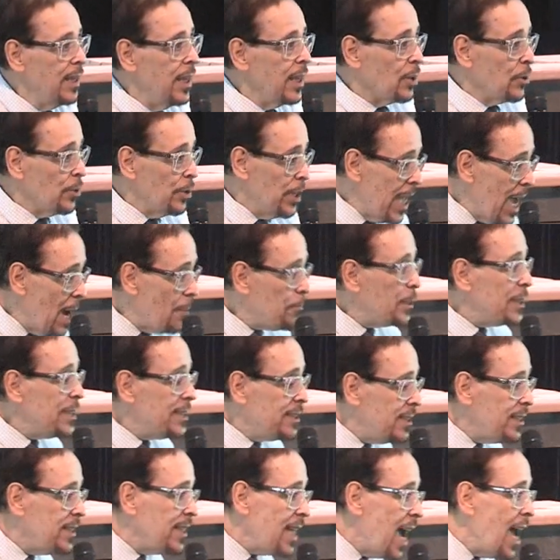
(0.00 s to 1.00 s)
It could happen
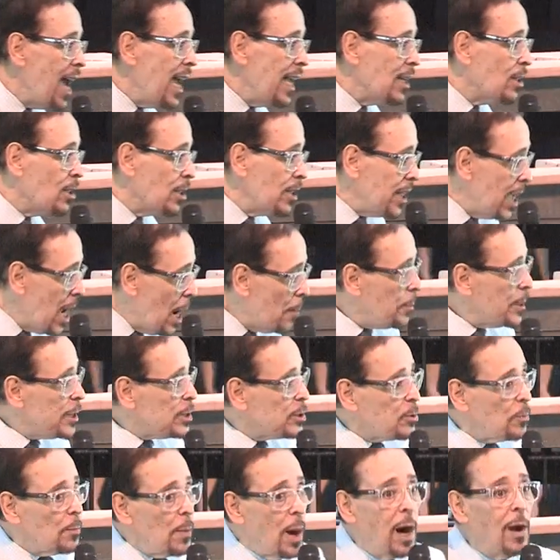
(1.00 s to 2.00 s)
today. It could happen
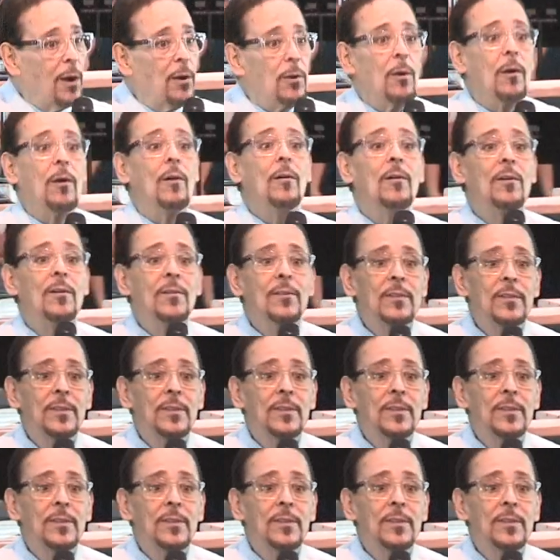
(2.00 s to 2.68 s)
tomorrow.